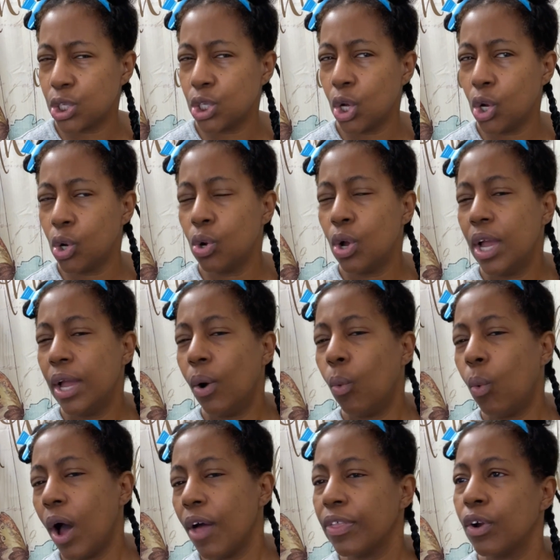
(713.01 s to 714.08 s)
So
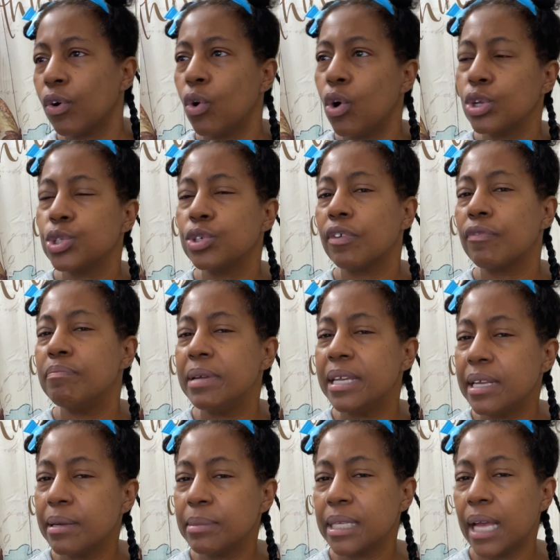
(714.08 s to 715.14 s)
while they're all sort of
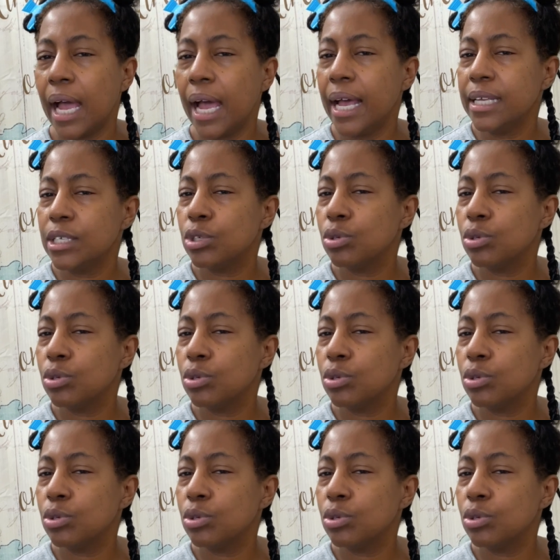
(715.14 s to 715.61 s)
medium sized,